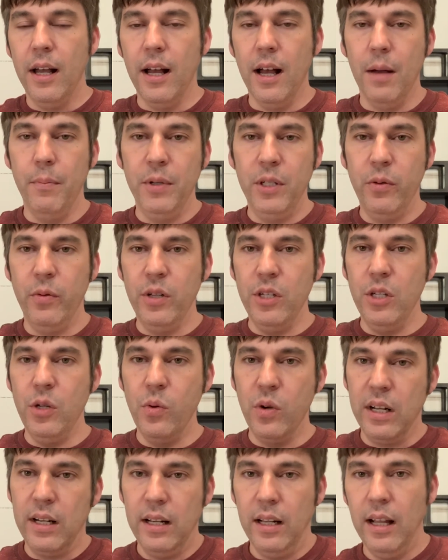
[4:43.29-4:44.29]
uh, between you
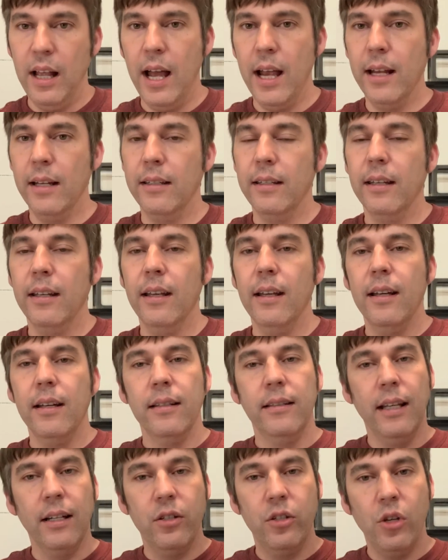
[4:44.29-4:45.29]
and a client
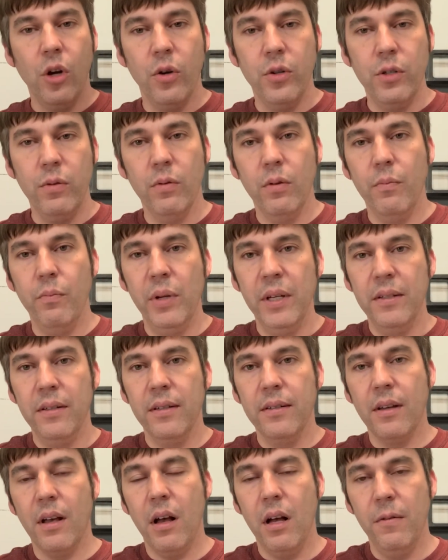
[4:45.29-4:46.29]
that shows you were in
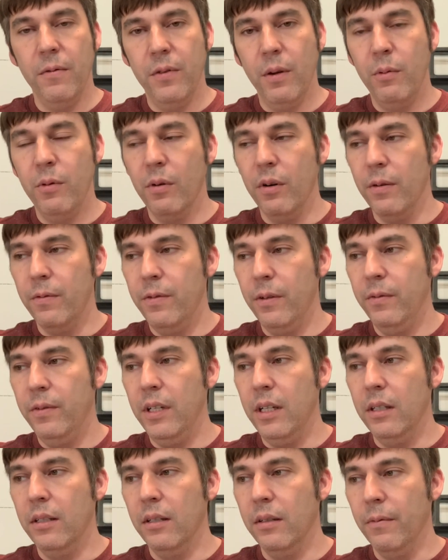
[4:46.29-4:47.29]
business on February
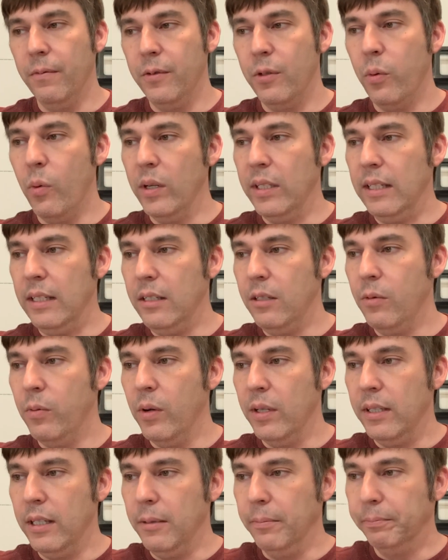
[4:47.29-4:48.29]
fifteenth of twenty
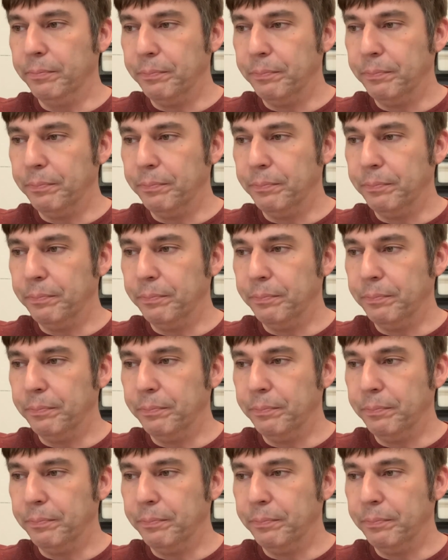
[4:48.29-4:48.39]
twenty.